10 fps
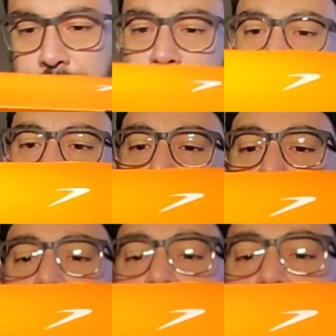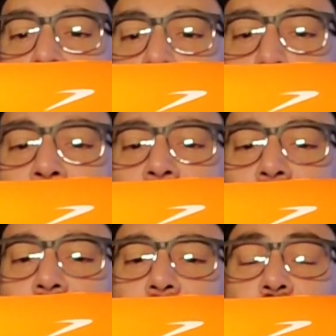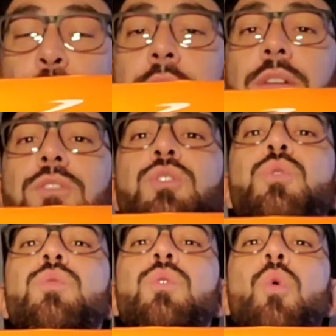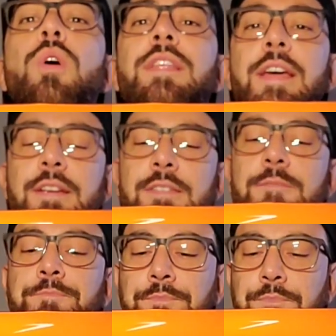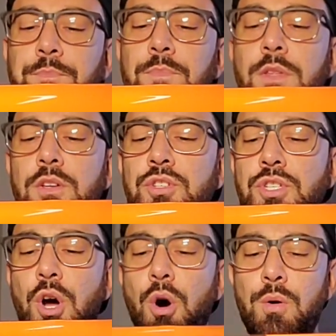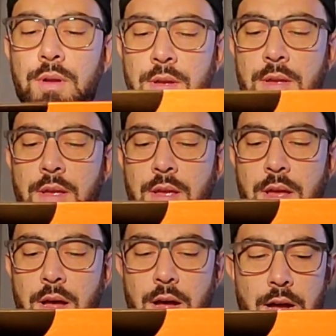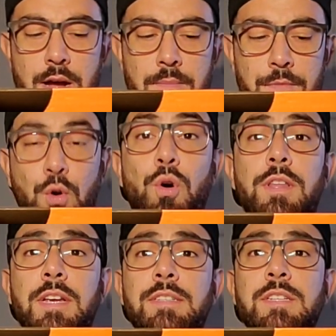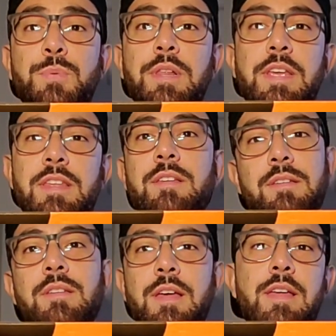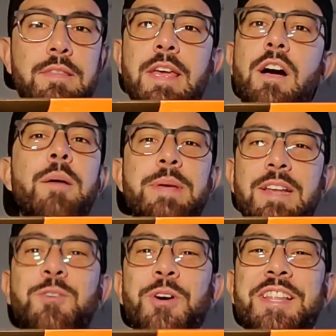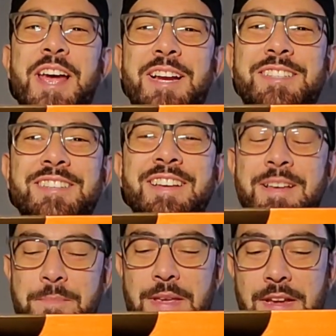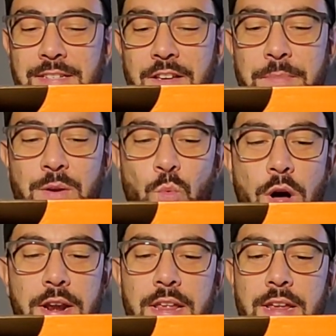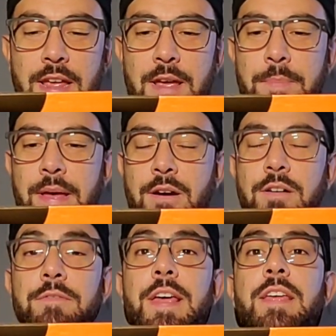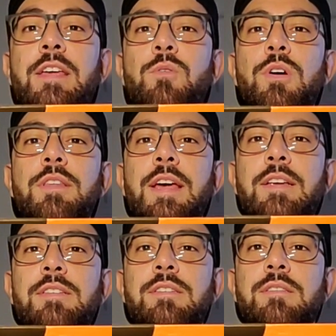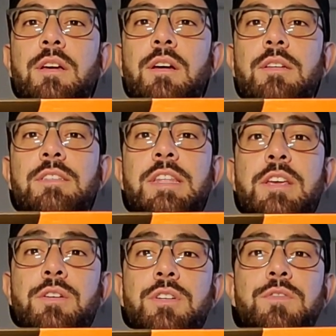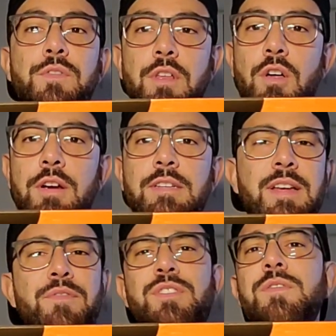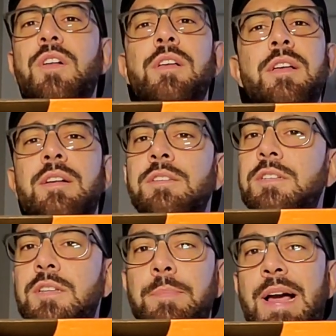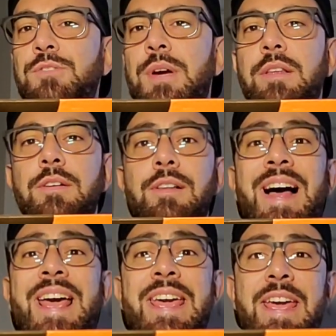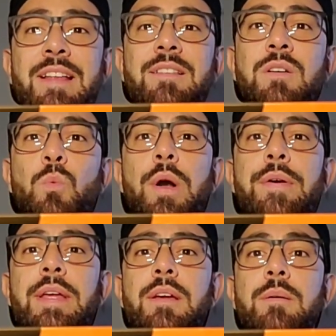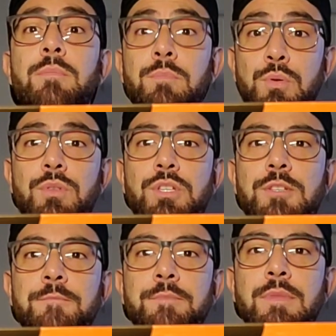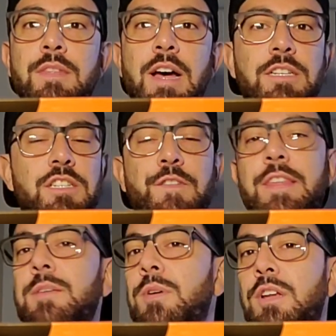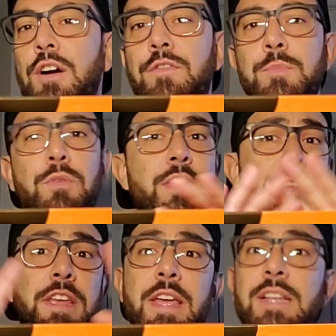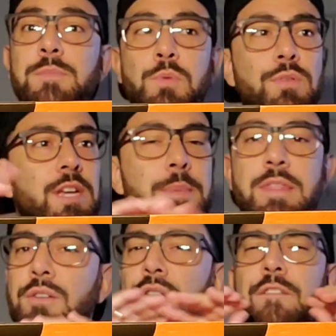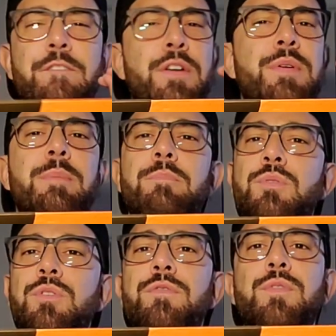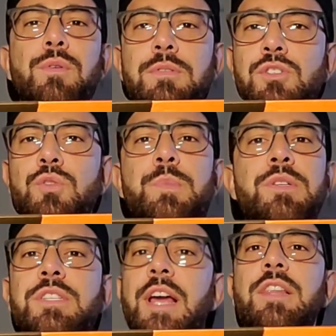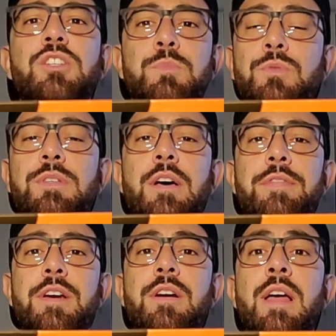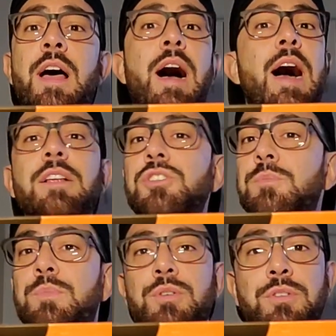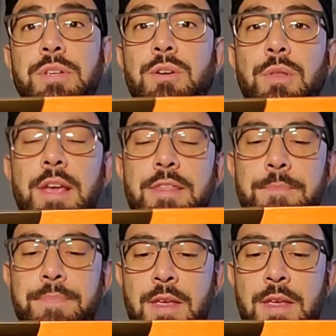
the Nike Pegasus Trail 2 GORE-TEX. So the GORE-TEX is really, they got me at GORE-TEX, because I've been wanting a pair of Nike GORE-TEX sneakers for the longest time. First of all, just to backtrack a little, I hate wearing boots. I just find them uncomfortable. Nothing against boots. I mean, there are very beautiful, super stylish boots out there. I just personally don't like them.